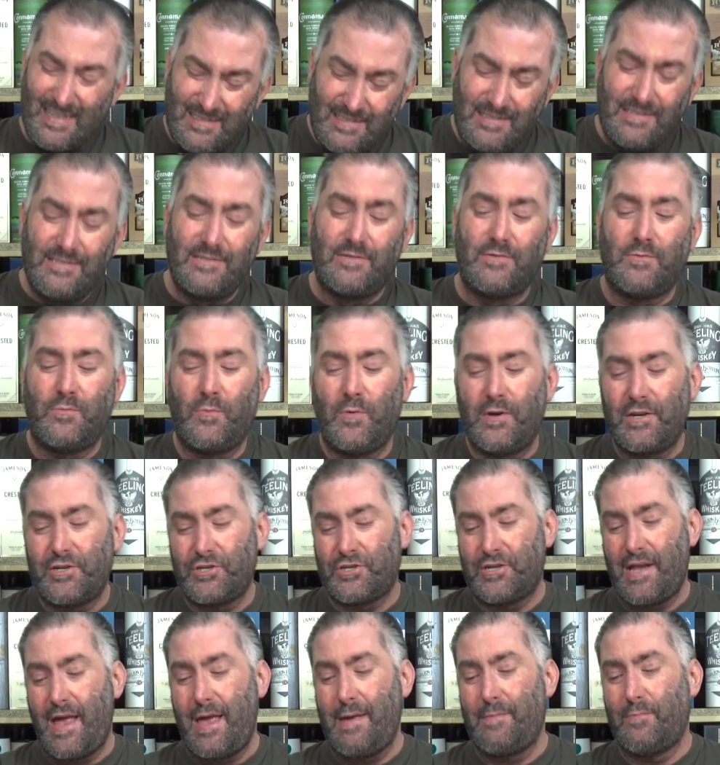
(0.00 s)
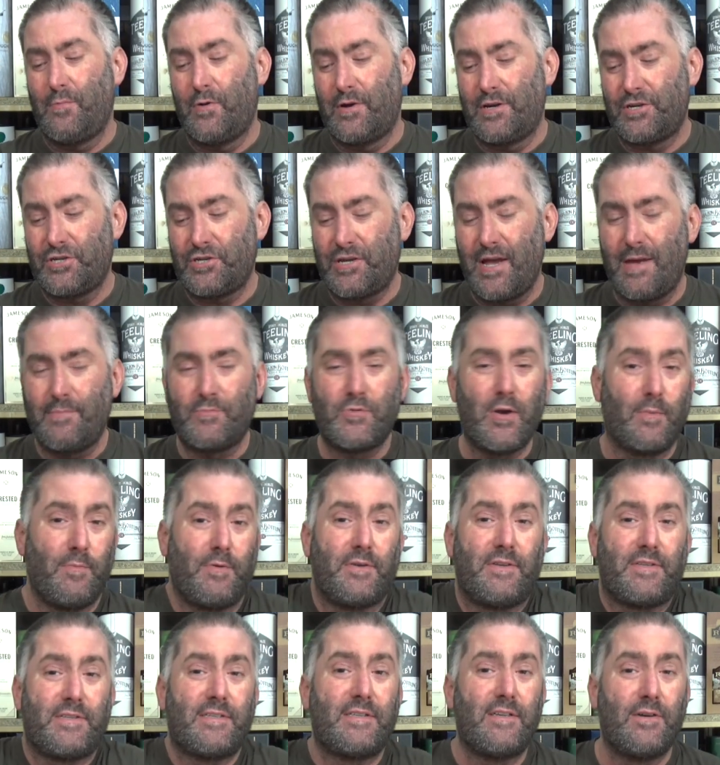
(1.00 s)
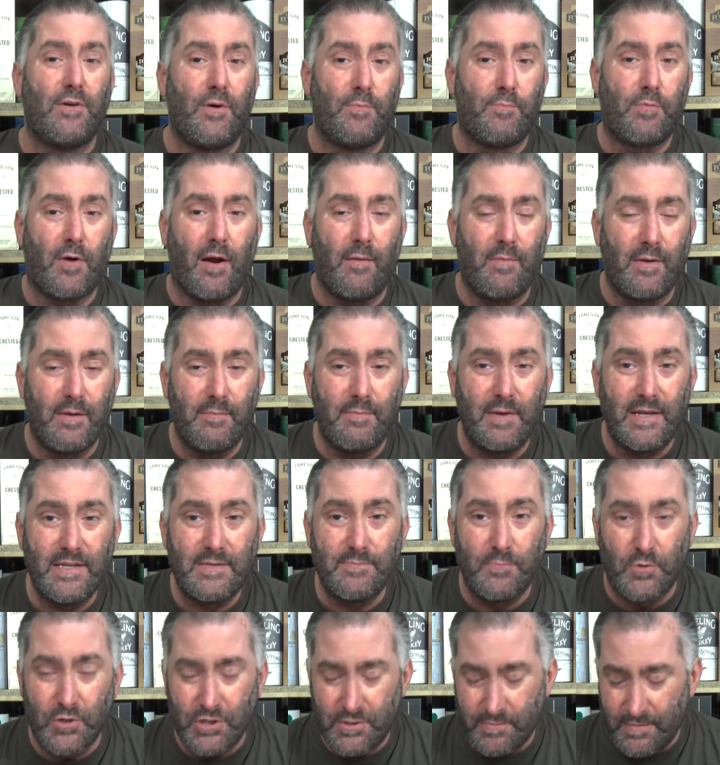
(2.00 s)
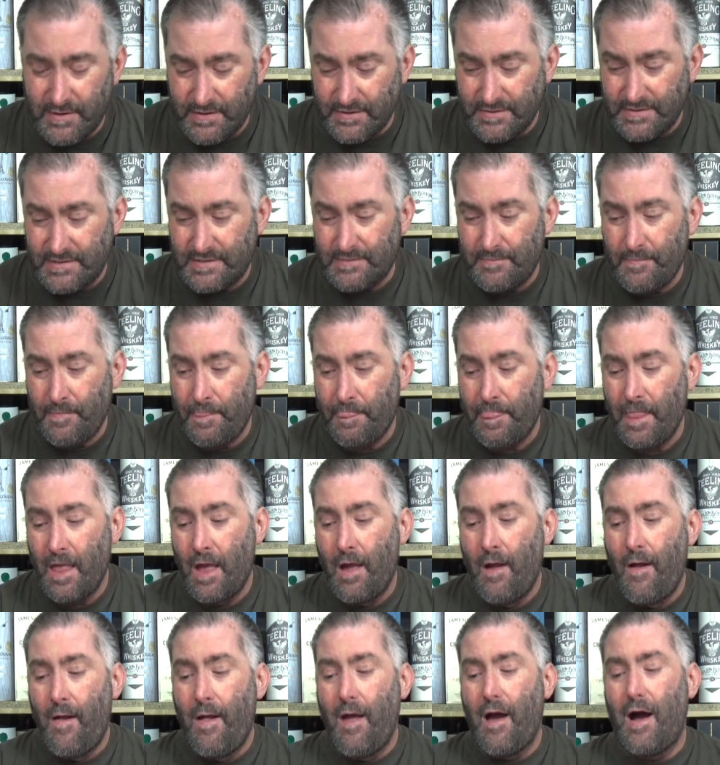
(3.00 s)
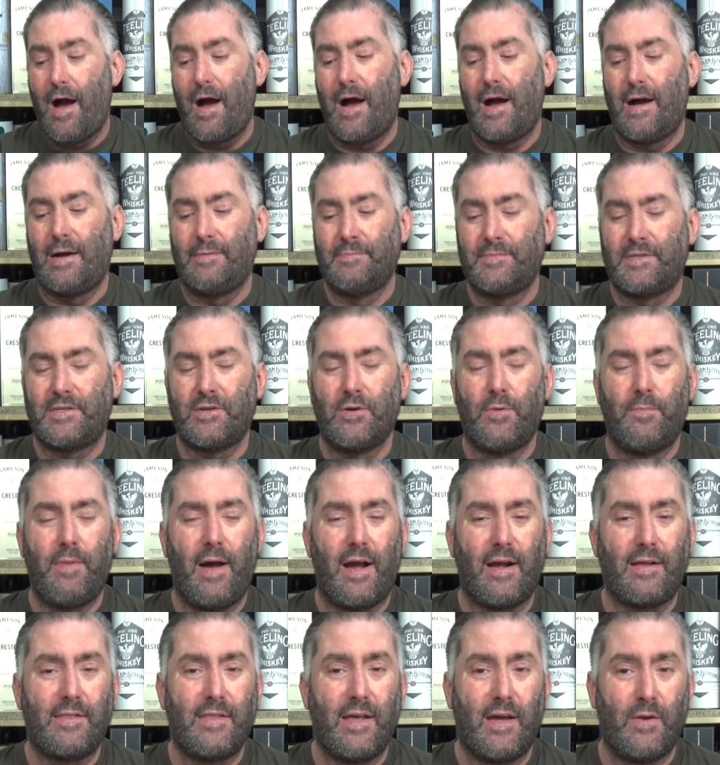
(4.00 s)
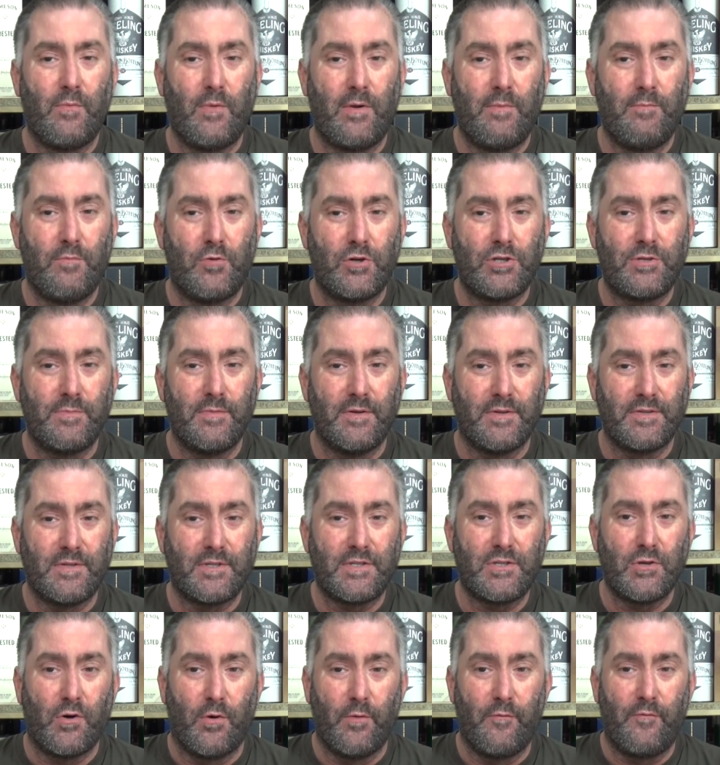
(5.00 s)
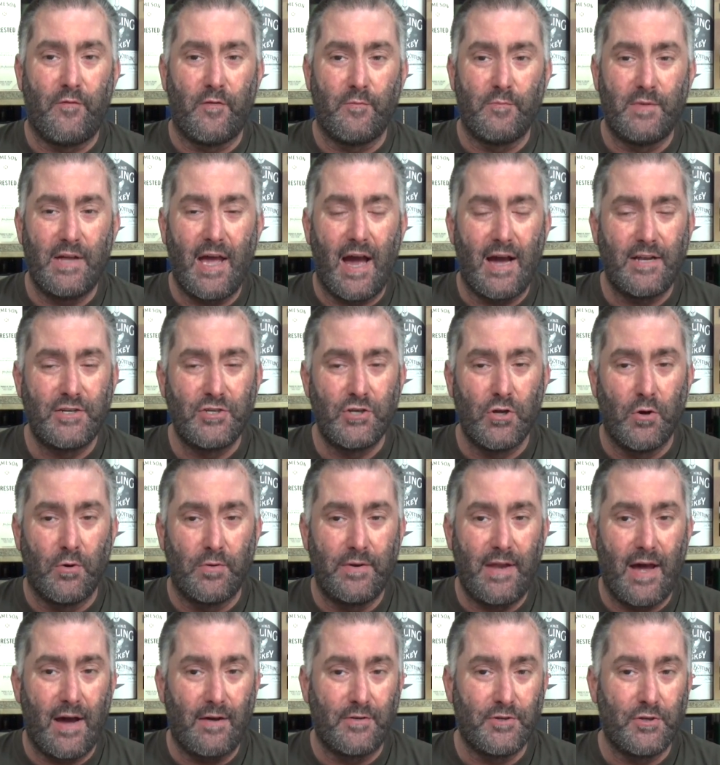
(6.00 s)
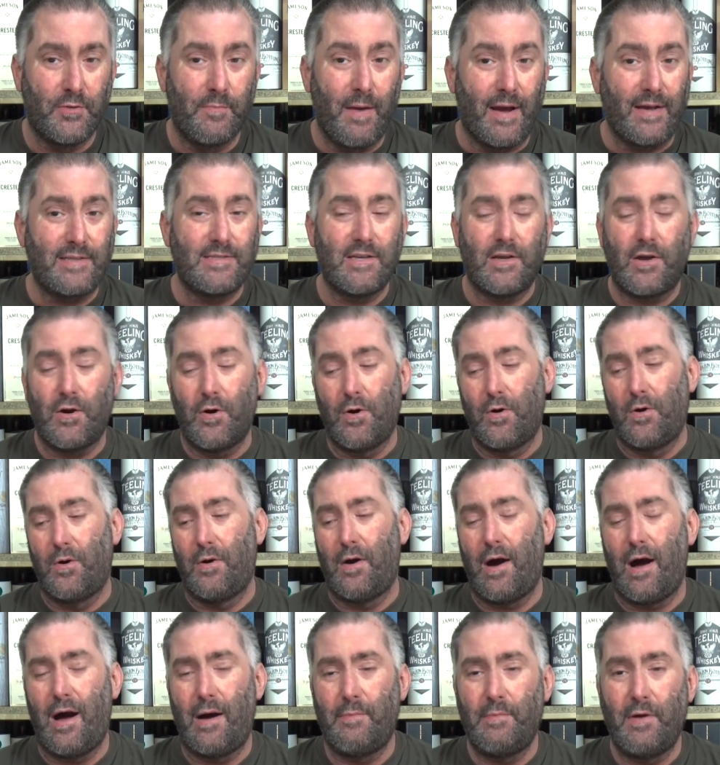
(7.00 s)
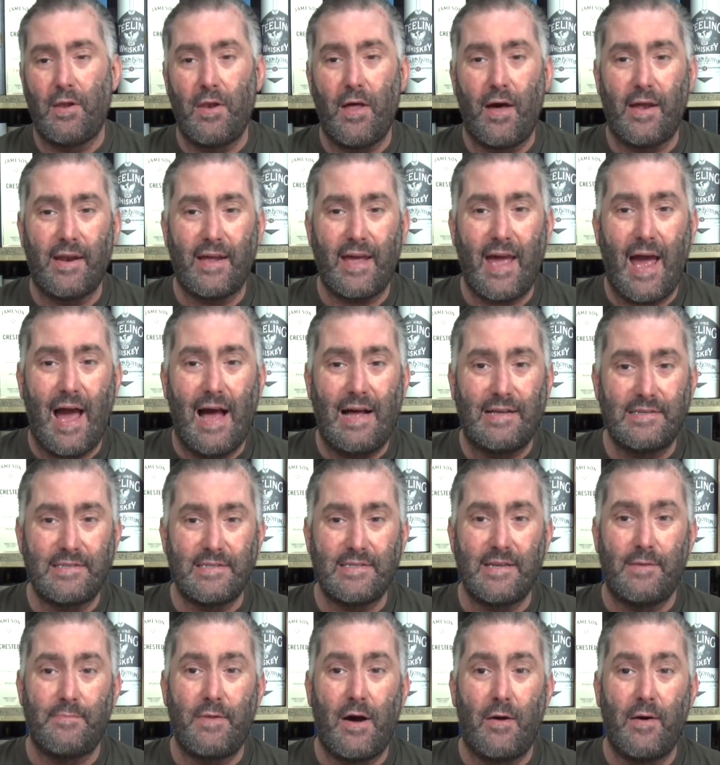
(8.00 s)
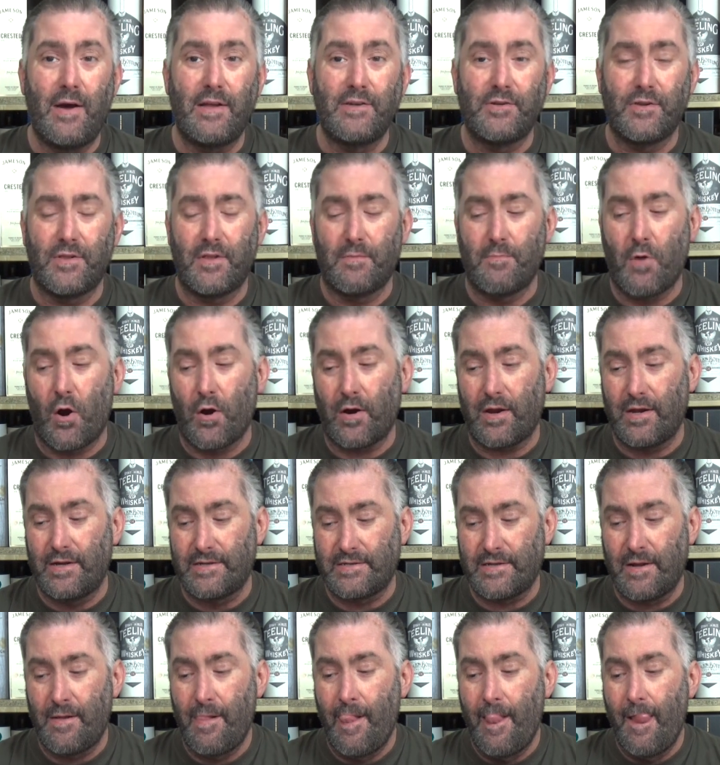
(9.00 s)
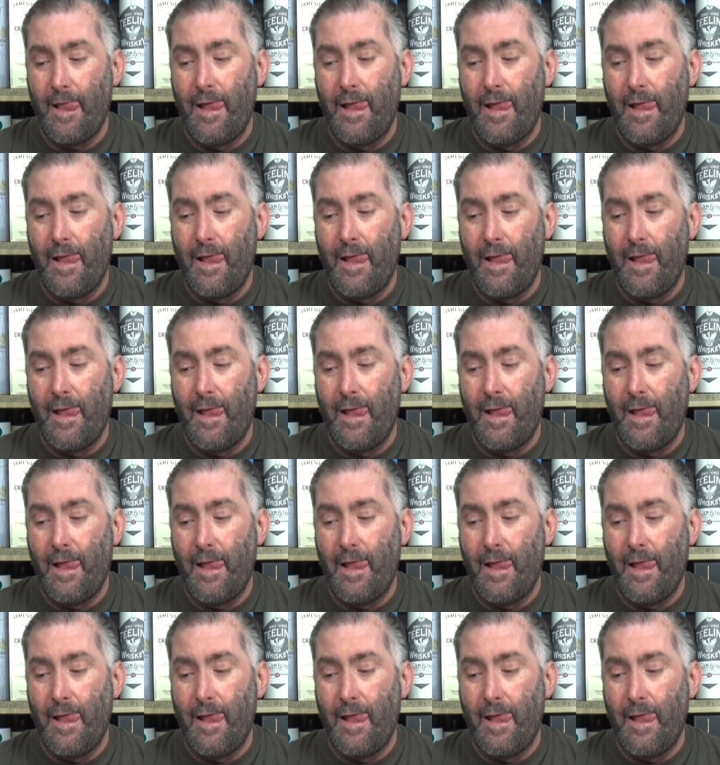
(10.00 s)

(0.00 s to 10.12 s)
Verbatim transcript: ooh, what a shame! What a shame. Triple distill probably means Bushmills. Um, so back then, when Bushmills was sold from Diageo down to Mexico, um, a lot of casks somehow entered the market,